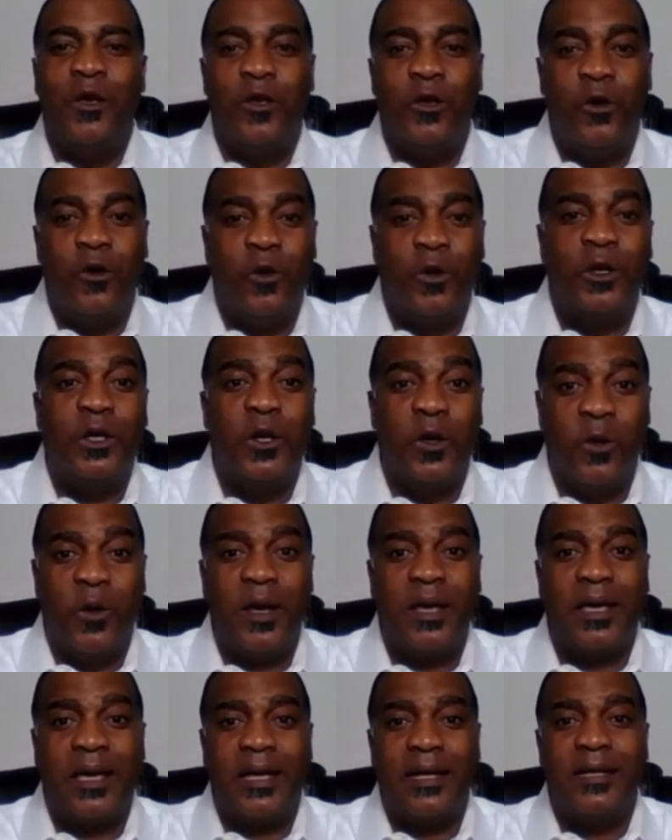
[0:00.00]
You are
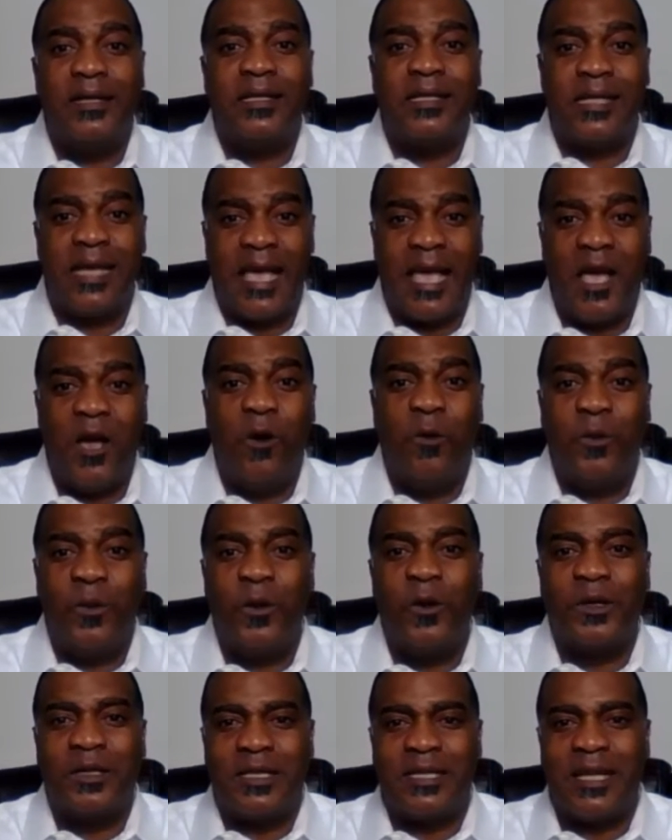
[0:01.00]
doing it to help
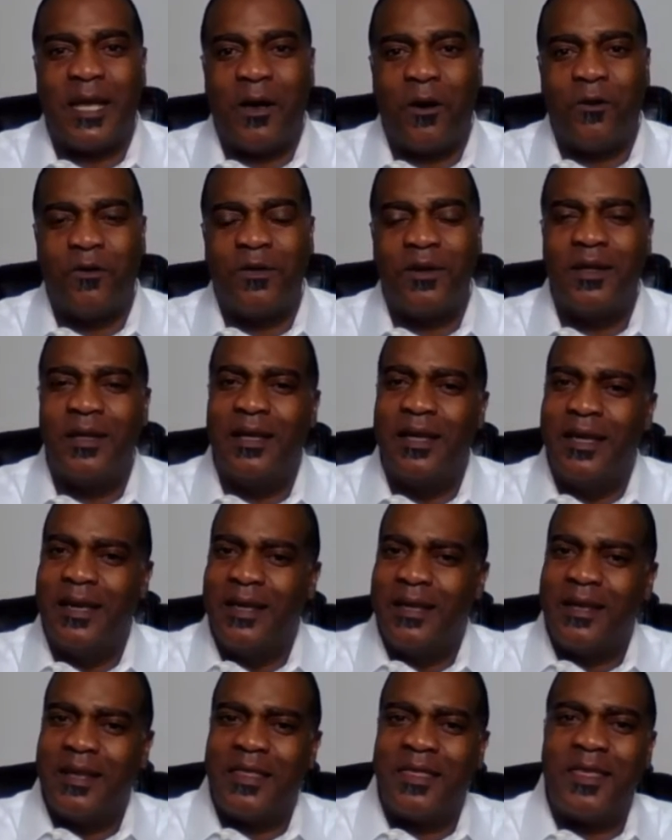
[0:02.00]
yourself.
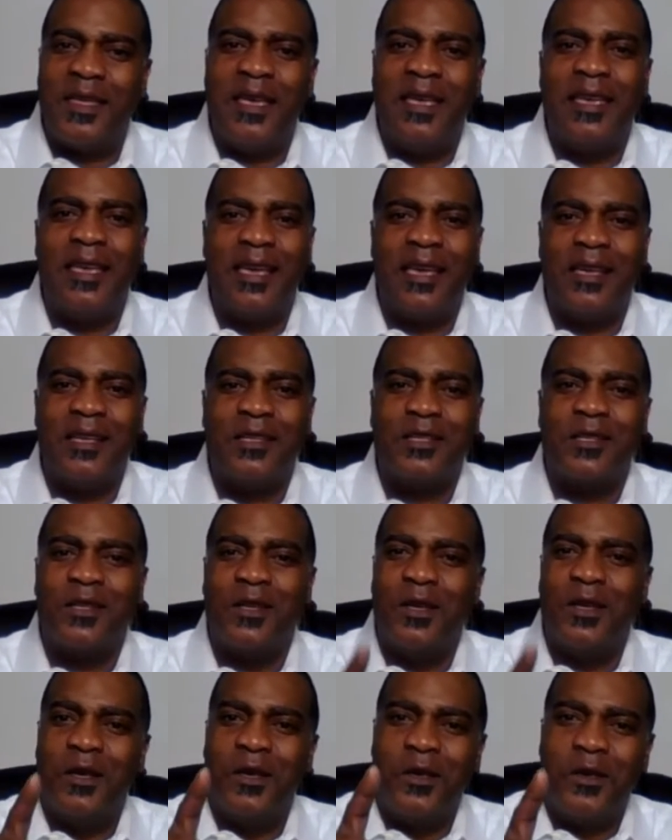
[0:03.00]
The thing is,
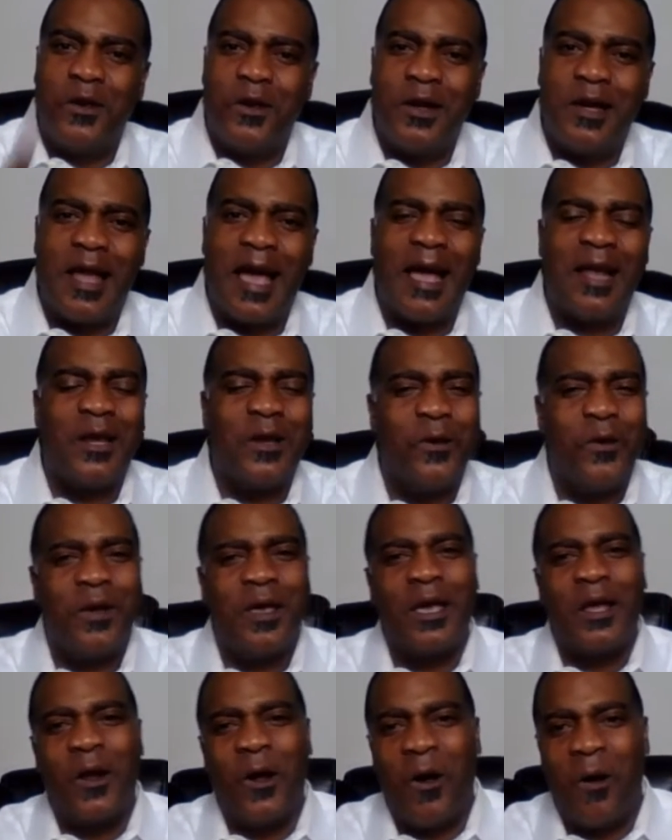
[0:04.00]
you're not
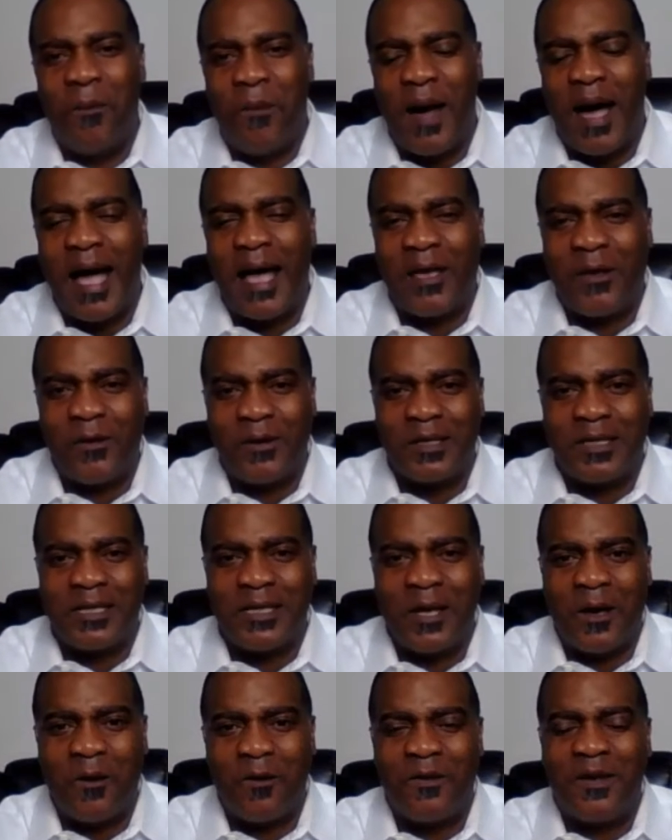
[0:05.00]
doing it all by
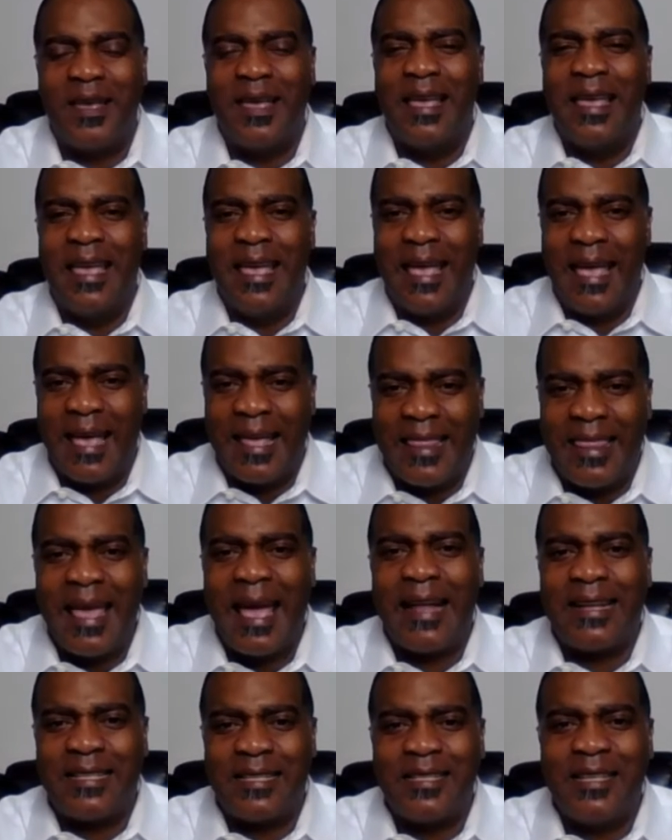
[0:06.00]
yourself. And
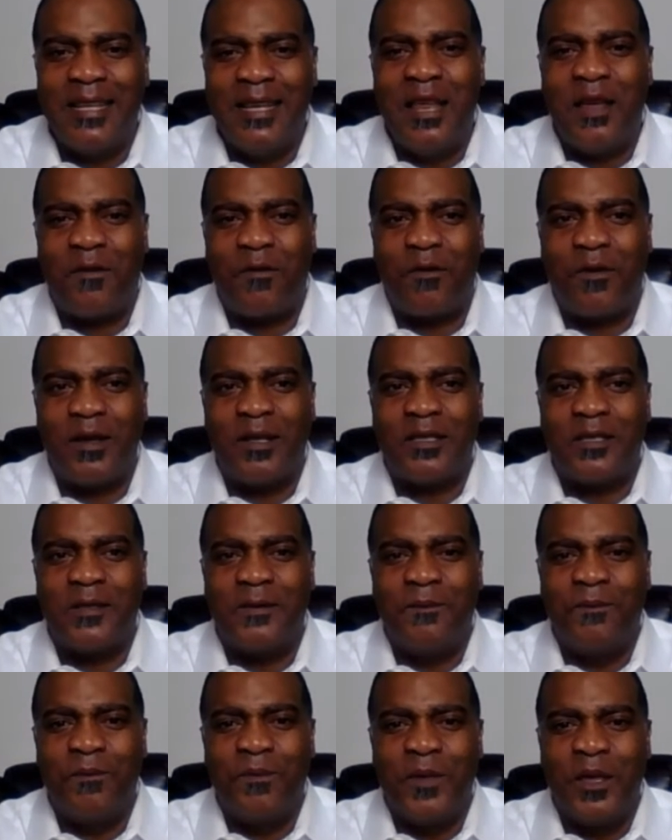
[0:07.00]
that's the difference.
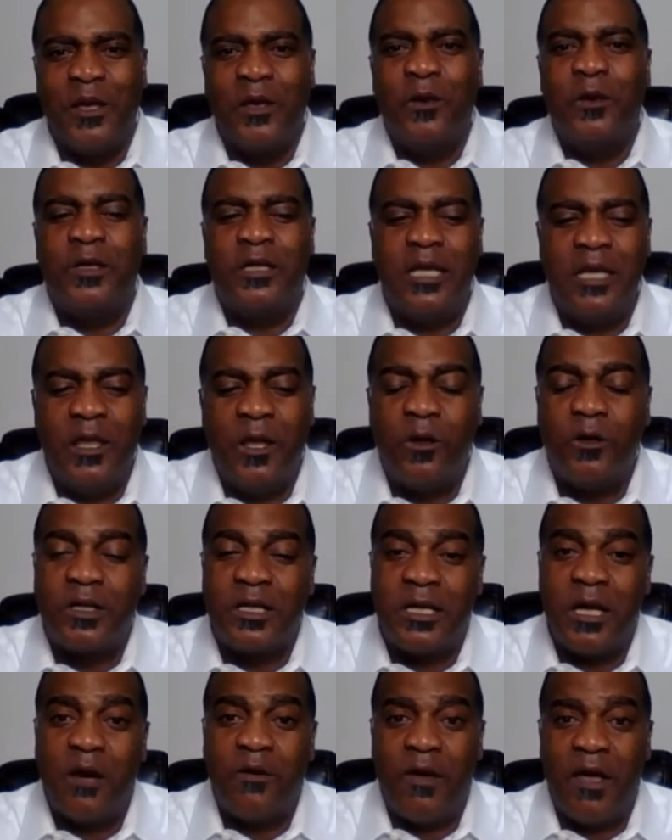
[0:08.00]
You see,
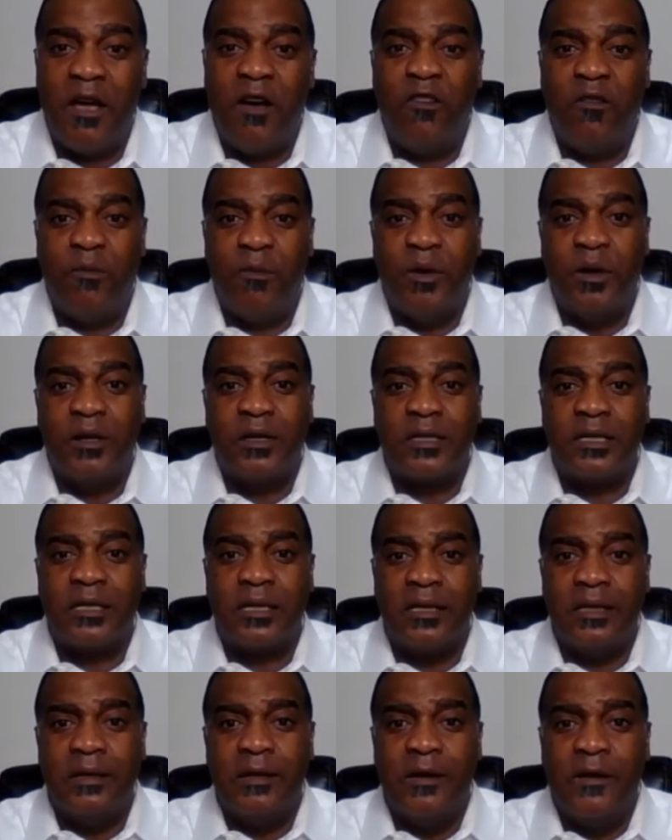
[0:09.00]
those self-help
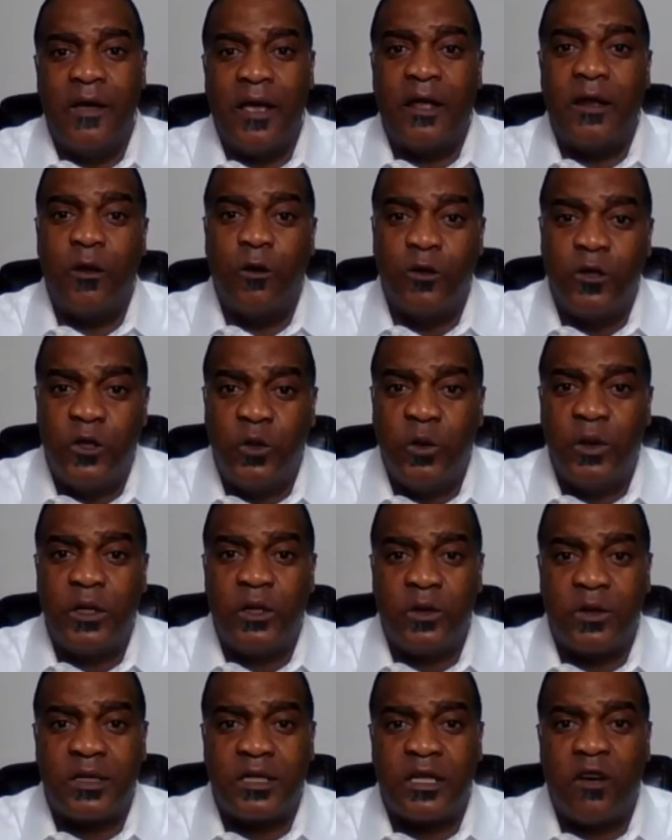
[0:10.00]
books and those
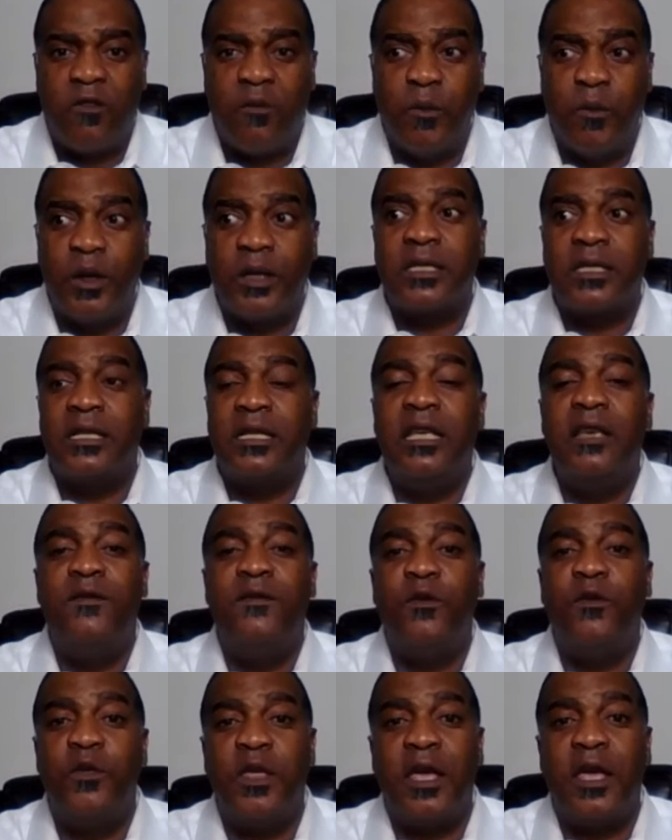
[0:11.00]
do-it-yourself books
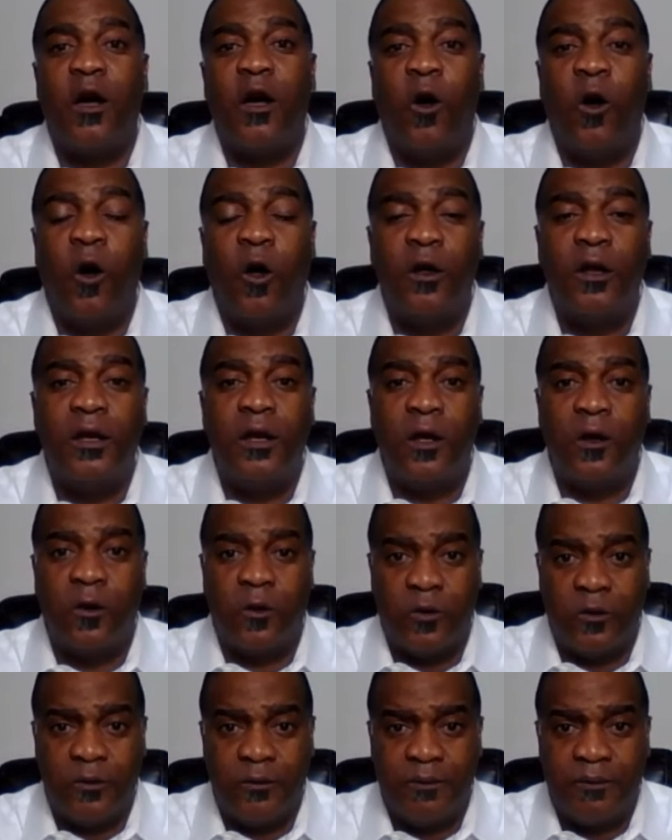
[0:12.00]
leave you there all
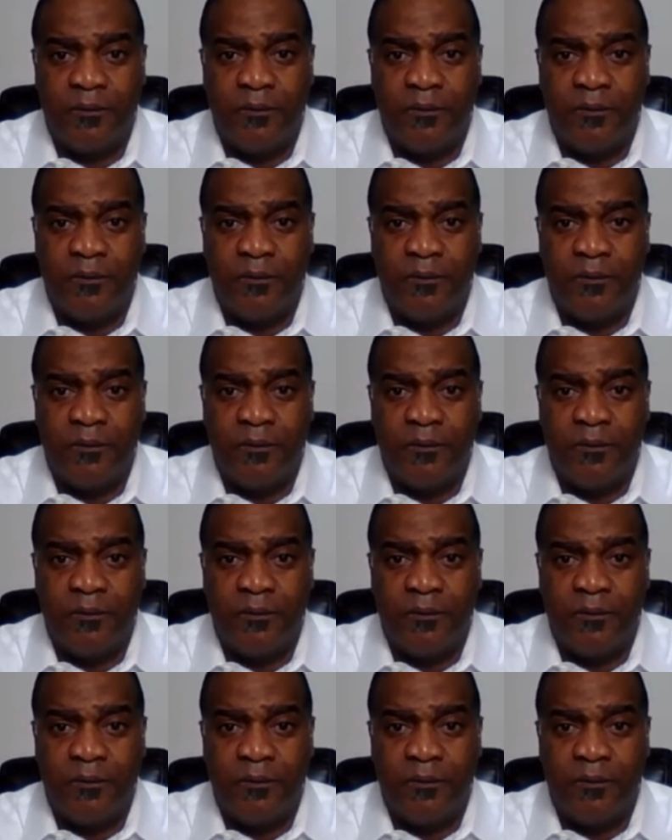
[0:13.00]
alone.